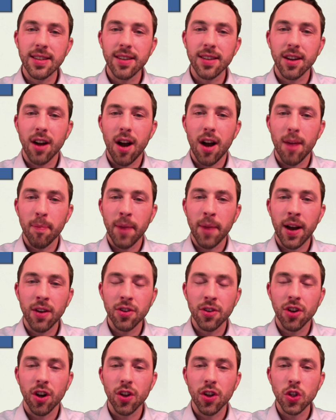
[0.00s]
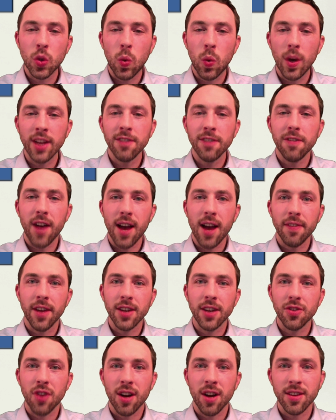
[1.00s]
a compound called
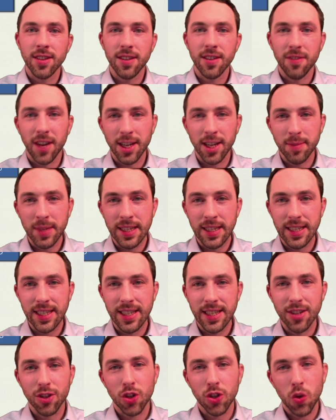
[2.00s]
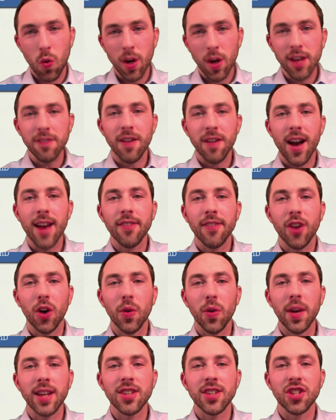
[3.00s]
25-hydroxyvitamin D, or
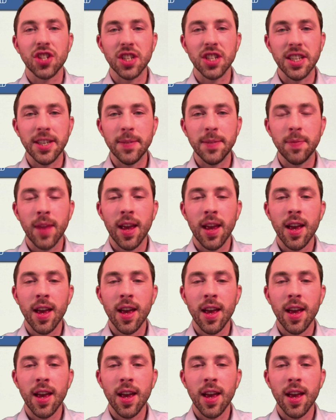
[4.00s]
25-OHD,